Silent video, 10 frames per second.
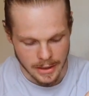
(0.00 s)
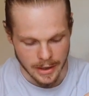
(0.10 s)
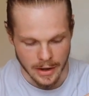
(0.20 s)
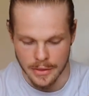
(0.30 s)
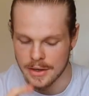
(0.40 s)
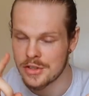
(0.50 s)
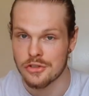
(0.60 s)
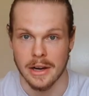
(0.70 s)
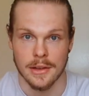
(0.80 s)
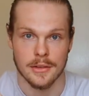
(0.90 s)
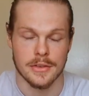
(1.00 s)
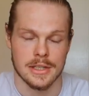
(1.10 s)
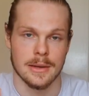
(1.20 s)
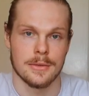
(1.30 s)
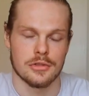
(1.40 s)
And then strength,
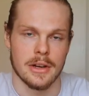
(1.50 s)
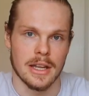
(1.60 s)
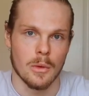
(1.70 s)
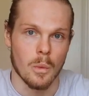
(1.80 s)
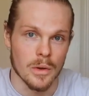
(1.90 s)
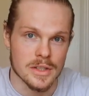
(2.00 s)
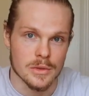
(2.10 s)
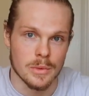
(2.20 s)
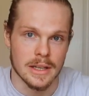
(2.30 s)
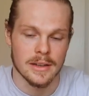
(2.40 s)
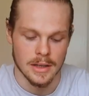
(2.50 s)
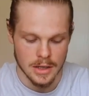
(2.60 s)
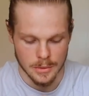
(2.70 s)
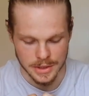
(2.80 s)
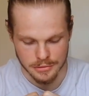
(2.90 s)
obviously I'm training once a week,
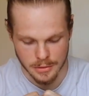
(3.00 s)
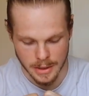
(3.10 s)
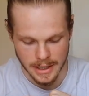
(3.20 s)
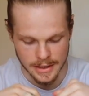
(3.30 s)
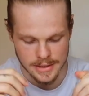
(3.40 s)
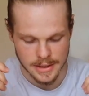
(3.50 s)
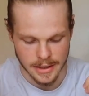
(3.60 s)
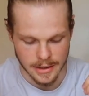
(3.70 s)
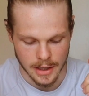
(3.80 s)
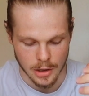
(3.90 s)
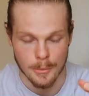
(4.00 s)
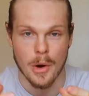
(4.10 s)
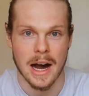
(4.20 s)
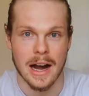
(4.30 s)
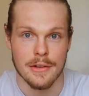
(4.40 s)
which requires a lot
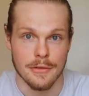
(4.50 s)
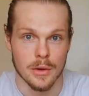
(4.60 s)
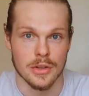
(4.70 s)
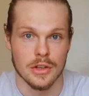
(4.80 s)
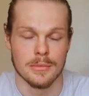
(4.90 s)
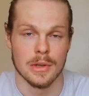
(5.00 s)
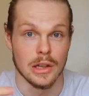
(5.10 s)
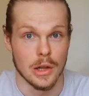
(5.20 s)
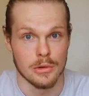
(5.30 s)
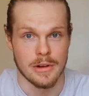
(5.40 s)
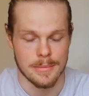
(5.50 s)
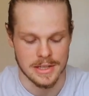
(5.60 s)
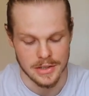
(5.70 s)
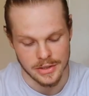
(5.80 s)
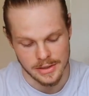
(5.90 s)
more high volume, low
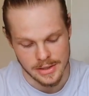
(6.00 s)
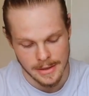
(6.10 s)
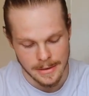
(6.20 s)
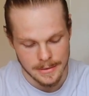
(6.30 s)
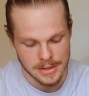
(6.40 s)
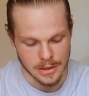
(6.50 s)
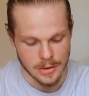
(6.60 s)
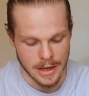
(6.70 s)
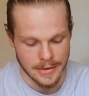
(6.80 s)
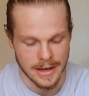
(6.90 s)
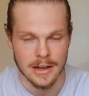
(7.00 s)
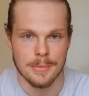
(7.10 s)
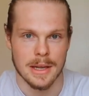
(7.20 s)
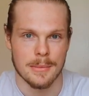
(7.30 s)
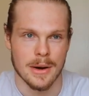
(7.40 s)
repetitions. So they're going
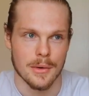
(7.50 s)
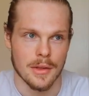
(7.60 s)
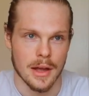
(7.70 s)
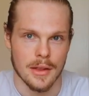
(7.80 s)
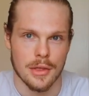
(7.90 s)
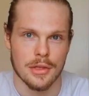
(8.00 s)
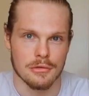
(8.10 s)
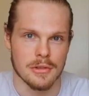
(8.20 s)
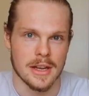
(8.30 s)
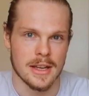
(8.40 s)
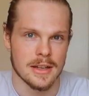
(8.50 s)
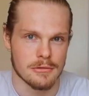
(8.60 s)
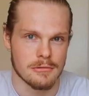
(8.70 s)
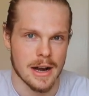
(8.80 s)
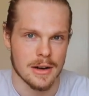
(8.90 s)
to be about three
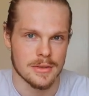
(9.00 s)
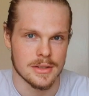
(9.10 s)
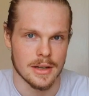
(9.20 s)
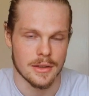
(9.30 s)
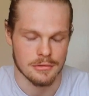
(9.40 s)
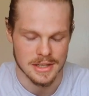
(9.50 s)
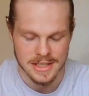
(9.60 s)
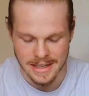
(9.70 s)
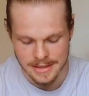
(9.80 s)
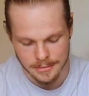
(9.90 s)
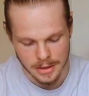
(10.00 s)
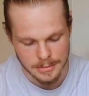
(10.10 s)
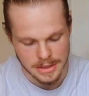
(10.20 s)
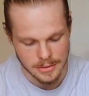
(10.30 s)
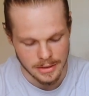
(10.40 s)
sets I'm going to
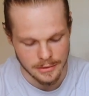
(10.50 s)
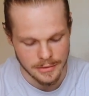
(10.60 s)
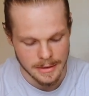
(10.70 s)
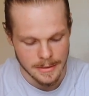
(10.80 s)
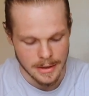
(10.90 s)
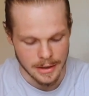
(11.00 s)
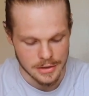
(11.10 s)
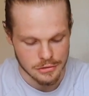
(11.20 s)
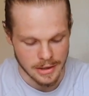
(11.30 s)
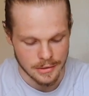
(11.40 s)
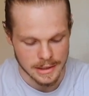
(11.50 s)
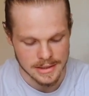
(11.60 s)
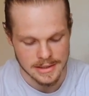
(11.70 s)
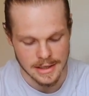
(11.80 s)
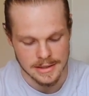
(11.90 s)
be doing of strength
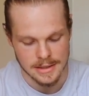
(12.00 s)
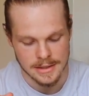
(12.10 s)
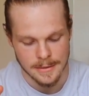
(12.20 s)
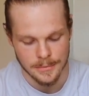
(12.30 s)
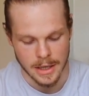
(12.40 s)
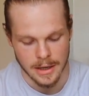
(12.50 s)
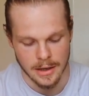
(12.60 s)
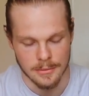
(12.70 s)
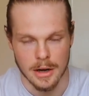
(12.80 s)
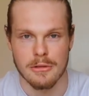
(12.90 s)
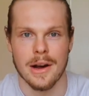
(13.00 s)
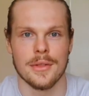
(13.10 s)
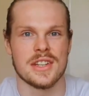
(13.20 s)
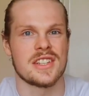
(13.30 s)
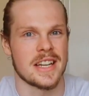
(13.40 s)
exercises
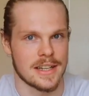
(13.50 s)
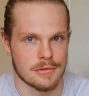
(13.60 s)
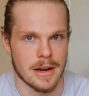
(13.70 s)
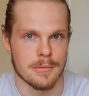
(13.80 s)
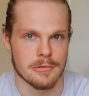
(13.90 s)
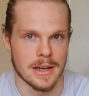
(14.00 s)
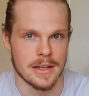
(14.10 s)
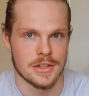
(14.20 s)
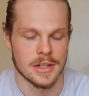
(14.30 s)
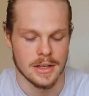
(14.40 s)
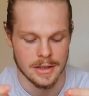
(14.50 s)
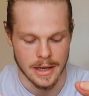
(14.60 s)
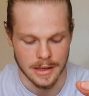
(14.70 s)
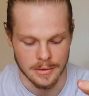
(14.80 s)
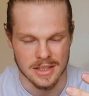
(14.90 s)
around the 6 rep range,
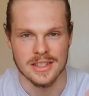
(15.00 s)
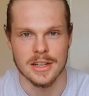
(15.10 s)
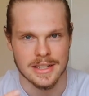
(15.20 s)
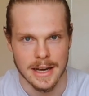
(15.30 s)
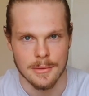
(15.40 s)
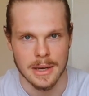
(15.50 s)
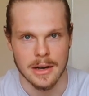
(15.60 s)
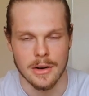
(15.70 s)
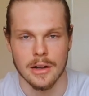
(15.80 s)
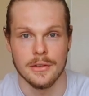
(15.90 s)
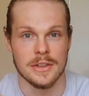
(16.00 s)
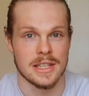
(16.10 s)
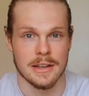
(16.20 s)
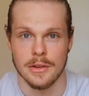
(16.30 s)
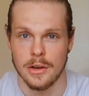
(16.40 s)
because it's going to tire me out. I'll
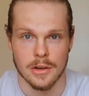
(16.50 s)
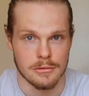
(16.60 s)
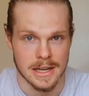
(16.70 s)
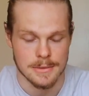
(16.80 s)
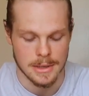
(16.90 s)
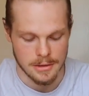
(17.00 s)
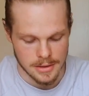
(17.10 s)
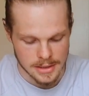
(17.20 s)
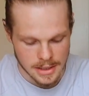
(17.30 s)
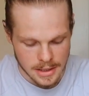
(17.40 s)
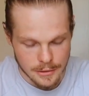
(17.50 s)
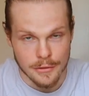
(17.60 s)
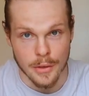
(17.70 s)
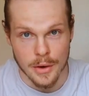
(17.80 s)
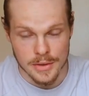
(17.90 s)
obviously have longer rest periods
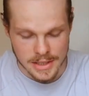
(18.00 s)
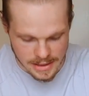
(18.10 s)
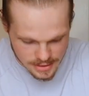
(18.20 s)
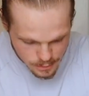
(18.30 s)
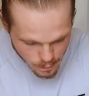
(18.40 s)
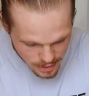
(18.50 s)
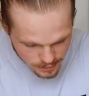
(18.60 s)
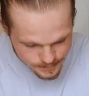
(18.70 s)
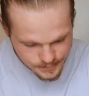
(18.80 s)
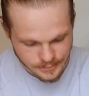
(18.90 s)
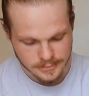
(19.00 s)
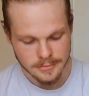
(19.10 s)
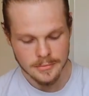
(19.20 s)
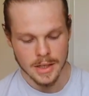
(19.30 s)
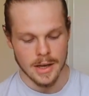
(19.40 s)
for those days as well.
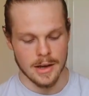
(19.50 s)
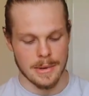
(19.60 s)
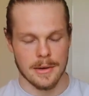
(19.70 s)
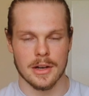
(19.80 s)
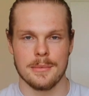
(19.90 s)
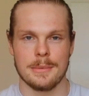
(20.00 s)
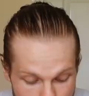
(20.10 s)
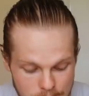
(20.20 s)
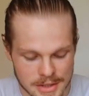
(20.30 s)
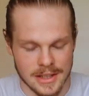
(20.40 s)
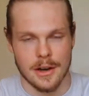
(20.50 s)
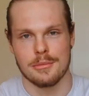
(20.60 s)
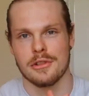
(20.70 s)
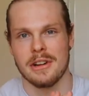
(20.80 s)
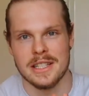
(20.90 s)
I'm going to be focusing on
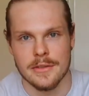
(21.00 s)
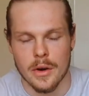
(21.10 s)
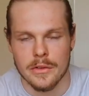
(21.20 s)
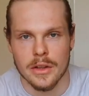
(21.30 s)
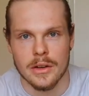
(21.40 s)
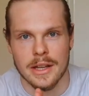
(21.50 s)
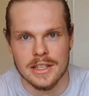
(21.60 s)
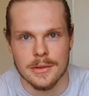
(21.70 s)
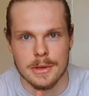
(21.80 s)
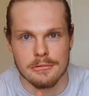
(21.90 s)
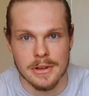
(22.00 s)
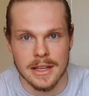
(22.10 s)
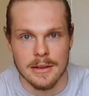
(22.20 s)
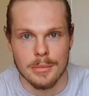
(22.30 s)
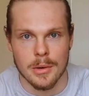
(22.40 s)
progressive overload. That's going to be
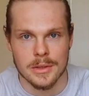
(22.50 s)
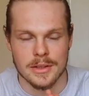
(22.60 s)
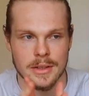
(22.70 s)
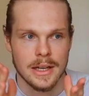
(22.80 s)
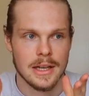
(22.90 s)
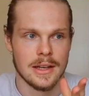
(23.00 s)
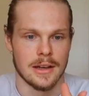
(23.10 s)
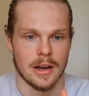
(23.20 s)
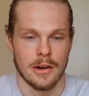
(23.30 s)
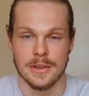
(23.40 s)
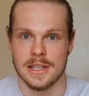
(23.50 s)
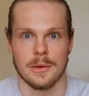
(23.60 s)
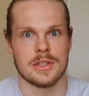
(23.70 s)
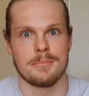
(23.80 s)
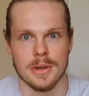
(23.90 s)
really important. Obviously, I
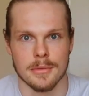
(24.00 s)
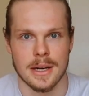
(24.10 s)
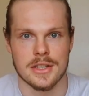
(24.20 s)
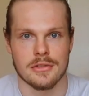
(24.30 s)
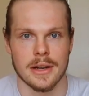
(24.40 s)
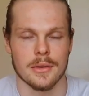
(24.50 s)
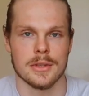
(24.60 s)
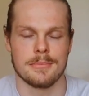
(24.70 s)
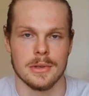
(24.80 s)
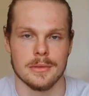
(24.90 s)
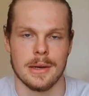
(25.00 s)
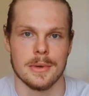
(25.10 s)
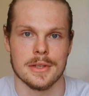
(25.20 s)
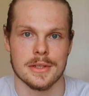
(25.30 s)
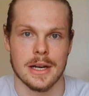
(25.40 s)
want to build my strength, I want to build my
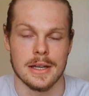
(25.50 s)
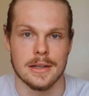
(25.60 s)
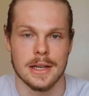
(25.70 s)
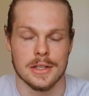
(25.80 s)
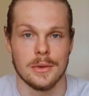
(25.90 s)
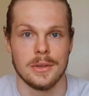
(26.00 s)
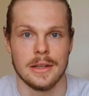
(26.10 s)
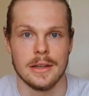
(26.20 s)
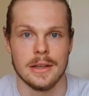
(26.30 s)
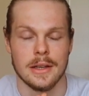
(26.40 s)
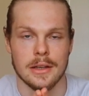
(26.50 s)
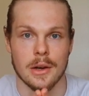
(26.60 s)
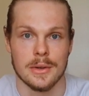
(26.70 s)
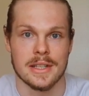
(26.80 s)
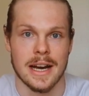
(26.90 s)
muscle size, and that's only
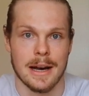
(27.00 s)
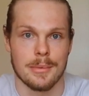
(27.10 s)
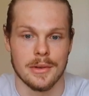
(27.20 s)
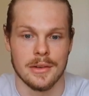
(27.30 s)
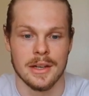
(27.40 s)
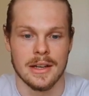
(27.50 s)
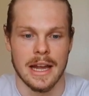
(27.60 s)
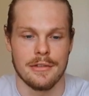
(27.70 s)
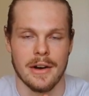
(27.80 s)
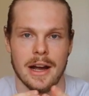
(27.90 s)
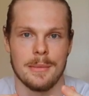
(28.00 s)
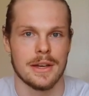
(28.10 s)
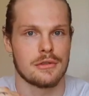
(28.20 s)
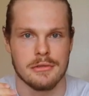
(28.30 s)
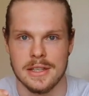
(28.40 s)
going to happen if I'm
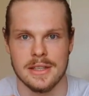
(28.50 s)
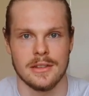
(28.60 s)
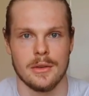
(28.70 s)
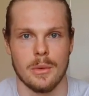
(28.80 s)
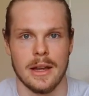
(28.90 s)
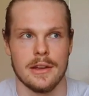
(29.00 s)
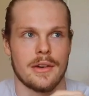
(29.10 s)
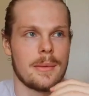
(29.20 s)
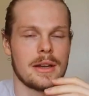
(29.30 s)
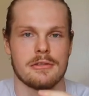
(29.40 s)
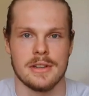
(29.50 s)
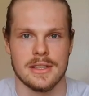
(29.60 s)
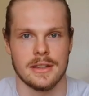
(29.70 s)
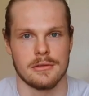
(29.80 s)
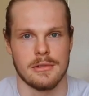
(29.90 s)
increasing the weight, if I'm
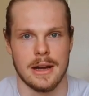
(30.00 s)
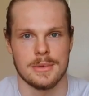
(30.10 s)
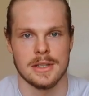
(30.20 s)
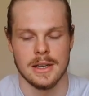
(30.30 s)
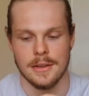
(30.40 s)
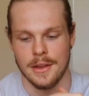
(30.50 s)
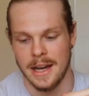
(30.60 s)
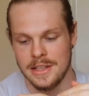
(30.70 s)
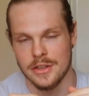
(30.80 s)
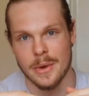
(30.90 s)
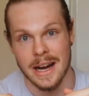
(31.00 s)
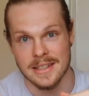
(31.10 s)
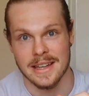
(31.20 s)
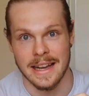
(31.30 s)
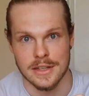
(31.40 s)
increasing the reps that I do
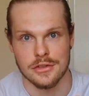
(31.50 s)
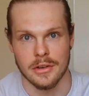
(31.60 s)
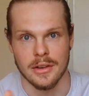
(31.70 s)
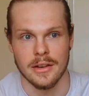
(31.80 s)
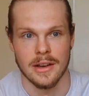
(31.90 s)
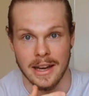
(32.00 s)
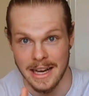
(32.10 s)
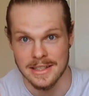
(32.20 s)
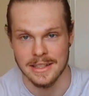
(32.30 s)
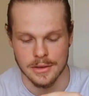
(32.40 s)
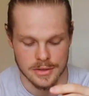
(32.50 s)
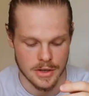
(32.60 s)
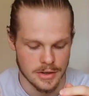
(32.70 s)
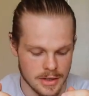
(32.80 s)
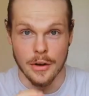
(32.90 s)
as I get stronger and as it goes on.